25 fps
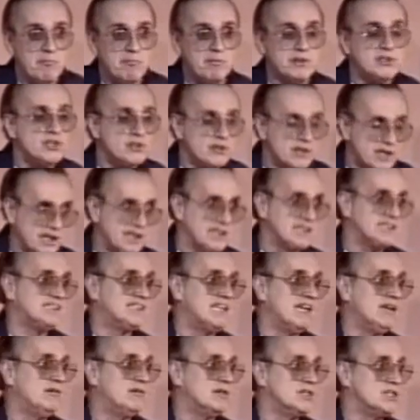But you can
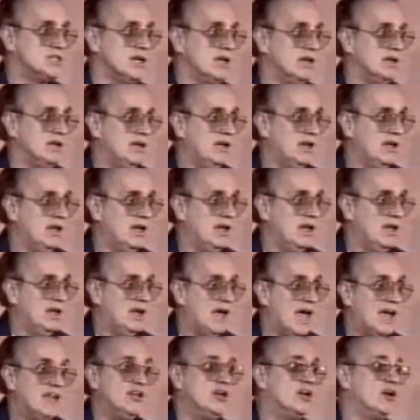extinguish it.
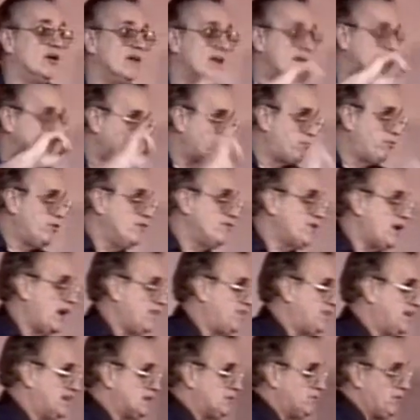And you don't have to prove
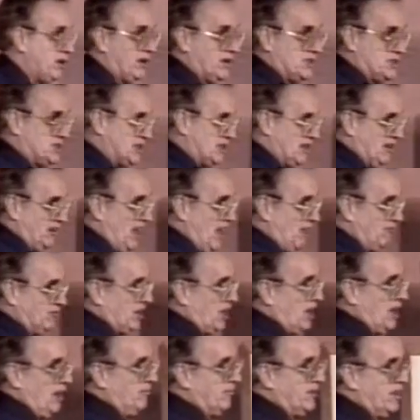anything to me because you don't have
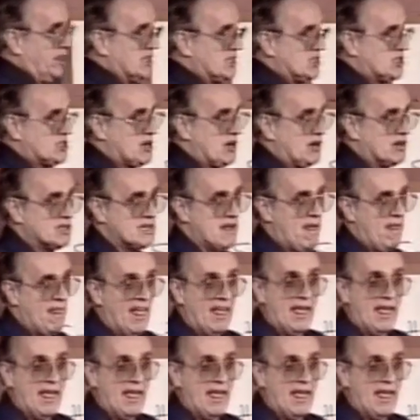to come to this church.